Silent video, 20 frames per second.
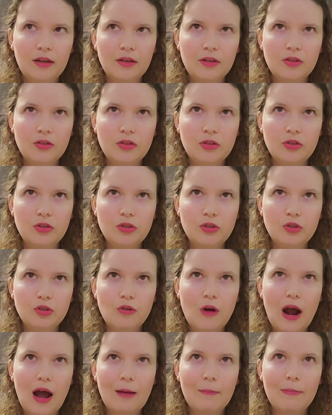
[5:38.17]

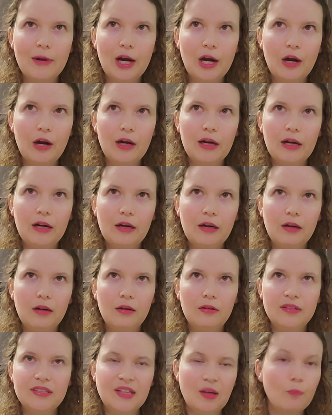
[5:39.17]

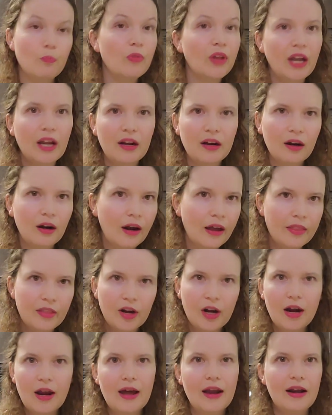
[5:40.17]
strawberry something or
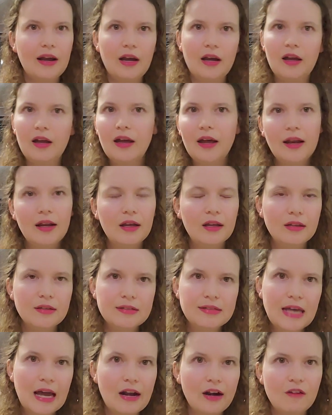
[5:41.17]
other at
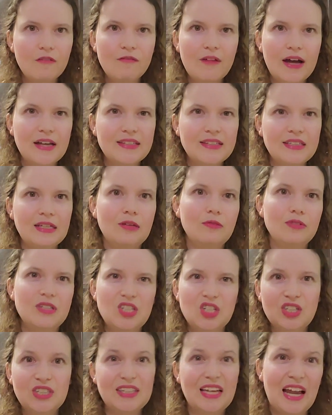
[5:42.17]
a cider fest, and it
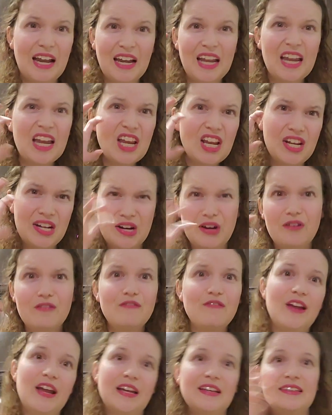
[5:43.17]
was just like in your
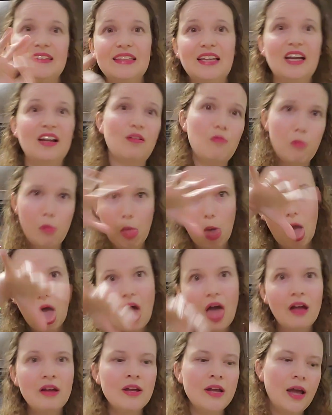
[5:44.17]
face, like
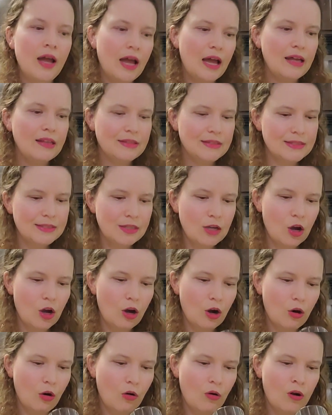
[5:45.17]
bleh. And
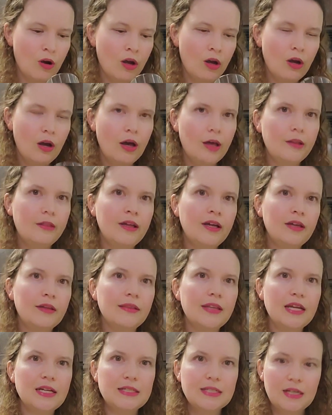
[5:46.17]
so I
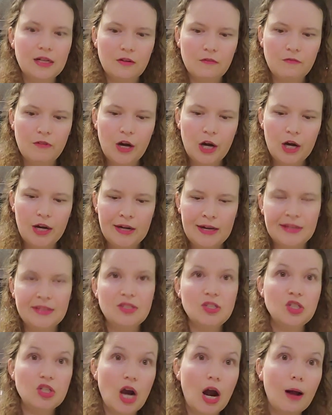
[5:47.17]
think they did a very
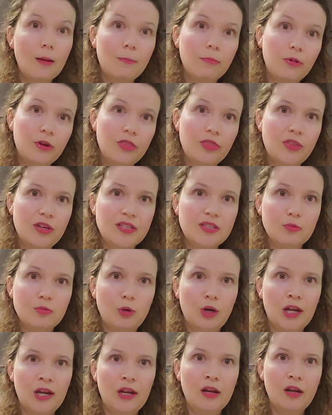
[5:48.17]
nice job with this
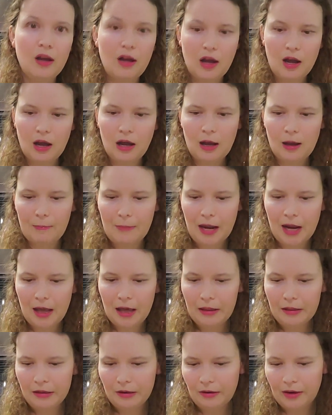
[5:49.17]
one. I
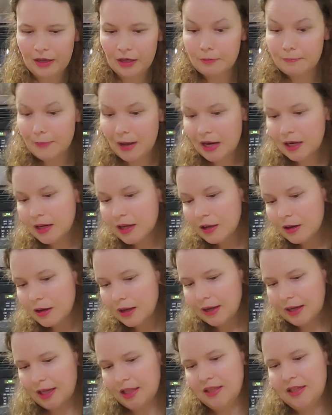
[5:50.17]
highly recommend it.
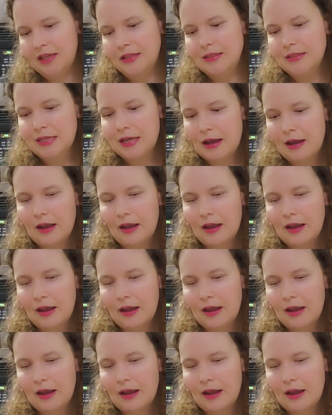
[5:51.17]
Again, that's